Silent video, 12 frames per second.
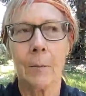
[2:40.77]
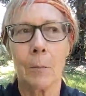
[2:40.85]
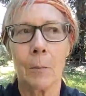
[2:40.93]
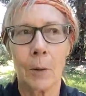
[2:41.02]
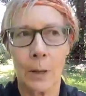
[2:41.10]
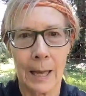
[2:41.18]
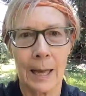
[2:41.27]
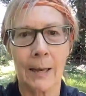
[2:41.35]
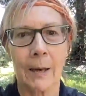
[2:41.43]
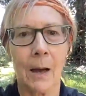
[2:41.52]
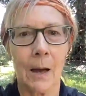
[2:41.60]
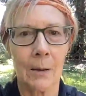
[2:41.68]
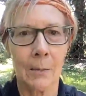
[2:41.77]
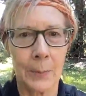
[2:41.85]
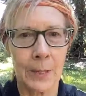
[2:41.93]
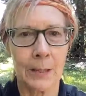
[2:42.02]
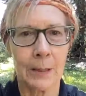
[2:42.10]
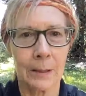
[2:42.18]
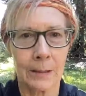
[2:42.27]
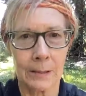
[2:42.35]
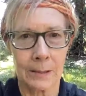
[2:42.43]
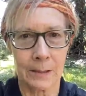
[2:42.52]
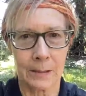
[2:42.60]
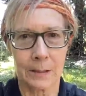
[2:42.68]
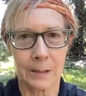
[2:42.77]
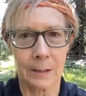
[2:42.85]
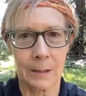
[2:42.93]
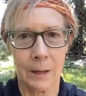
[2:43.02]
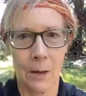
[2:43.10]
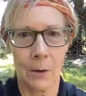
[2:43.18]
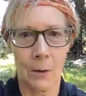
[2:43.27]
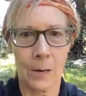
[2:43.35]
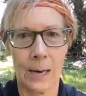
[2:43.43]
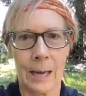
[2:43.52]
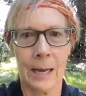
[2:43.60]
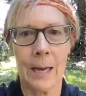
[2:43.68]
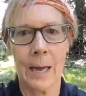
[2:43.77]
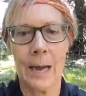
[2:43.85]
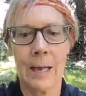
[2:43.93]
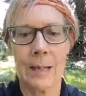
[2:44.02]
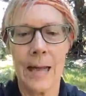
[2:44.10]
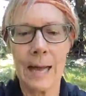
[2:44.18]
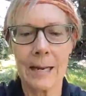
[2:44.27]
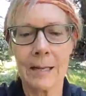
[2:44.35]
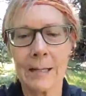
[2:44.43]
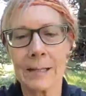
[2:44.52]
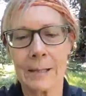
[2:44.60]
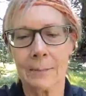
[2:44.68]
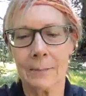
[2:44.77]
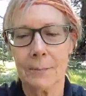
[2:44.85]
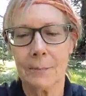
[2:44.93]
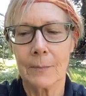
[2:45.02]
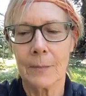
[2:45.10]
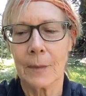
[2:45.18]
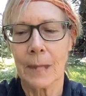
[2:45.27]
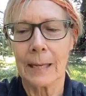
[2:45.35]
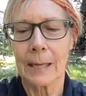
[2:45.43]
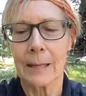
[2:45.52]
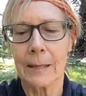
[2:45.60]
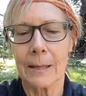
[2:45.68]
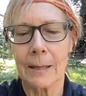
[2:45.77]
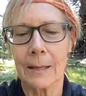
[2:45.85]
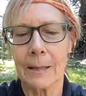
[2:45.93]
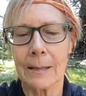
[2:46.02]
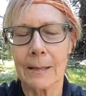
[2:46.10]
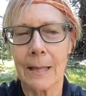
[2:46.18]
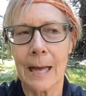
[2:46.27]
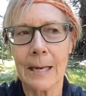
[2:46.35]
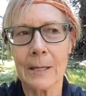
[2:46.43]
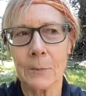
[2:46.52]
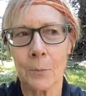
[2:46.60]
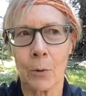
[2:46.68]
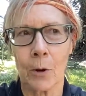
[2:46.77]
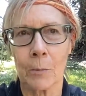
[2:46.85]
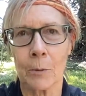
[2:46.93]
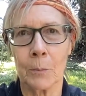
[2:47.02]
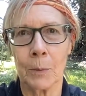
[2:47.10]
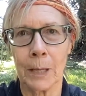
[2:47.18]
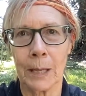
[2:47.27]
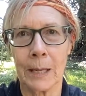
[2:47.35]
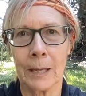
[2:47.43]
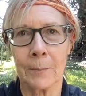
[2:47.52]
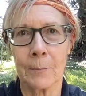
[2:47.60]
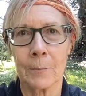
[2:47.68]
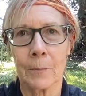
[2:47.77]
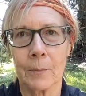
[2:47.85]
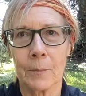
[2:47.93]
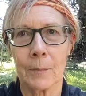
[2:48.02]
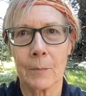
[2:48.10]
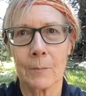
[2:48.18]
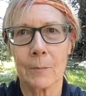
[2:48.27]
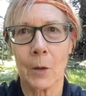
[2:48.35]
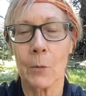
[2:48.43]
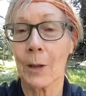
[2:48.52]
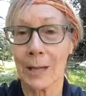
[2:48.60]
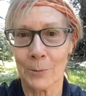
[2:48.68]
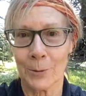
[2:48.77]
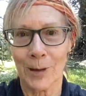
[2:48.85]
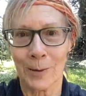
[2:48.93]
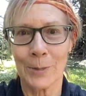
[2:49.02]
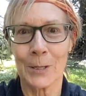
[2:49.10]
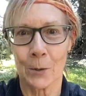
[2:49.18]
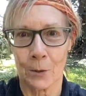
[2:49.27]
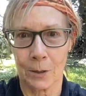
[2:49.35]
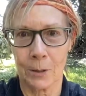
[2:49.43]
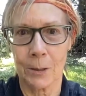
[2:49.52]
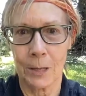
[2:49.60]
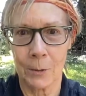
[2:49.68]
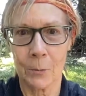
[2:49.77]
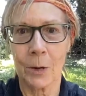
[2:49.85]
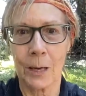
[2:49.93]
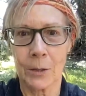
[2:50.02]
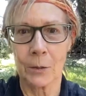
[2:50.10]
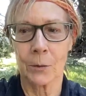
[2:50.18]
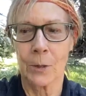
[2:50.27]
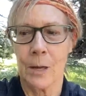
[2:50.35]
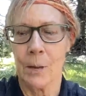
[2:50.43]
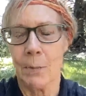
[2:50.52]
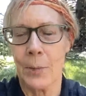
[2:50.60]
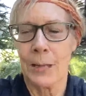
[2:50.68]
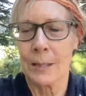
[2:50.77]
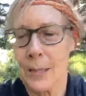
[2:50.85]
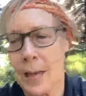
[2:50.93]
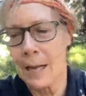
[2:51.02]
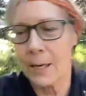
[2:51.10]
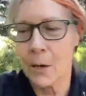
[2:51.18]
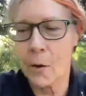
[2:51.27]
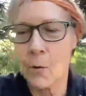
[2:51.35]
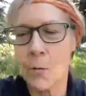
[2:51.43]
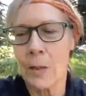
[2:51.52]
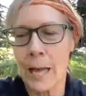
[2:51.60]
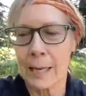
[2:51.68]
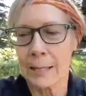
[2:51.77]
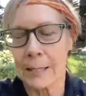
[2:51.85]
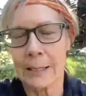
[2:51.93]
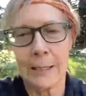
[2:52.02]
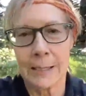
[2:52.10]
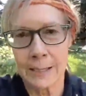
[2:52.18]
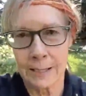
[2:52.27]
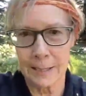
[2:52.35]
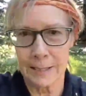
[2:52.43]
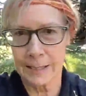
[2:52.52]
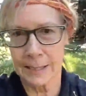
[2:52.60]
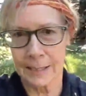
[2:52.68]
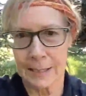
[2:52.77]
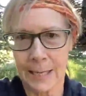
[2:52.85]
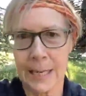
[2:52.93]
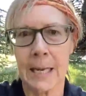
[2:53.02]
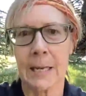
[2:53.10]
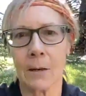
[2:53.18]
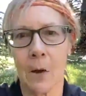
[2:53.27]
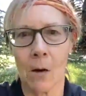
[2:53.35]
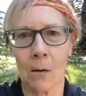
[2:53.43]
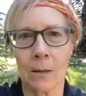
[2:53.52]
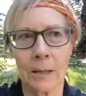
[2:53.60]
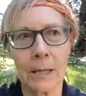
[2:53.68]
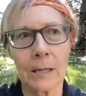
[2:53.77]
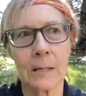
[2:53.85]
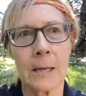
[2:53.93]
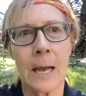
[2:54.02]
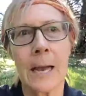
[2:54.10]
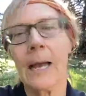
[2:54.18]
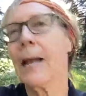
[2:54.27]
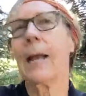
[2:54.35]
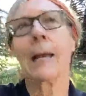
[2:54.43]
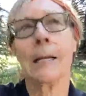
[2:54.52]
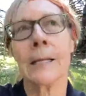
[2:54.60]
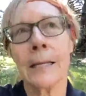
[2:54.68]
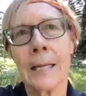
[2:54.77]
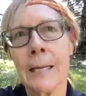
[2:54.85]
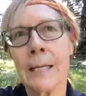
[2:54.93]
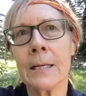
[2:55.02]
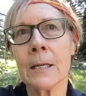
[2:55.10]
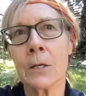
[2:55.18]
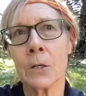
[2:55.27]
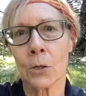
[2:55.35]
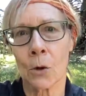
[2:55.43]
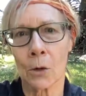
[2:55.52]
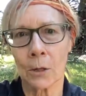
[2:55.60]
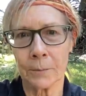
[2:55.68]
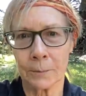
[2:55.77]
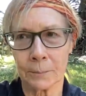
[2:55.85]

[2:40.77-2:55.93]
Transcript: plan on being consistent. Okay, that is like that is probably well, that's what got me started in what I do because I know that consistency is the key to all of this. And it's easy to start,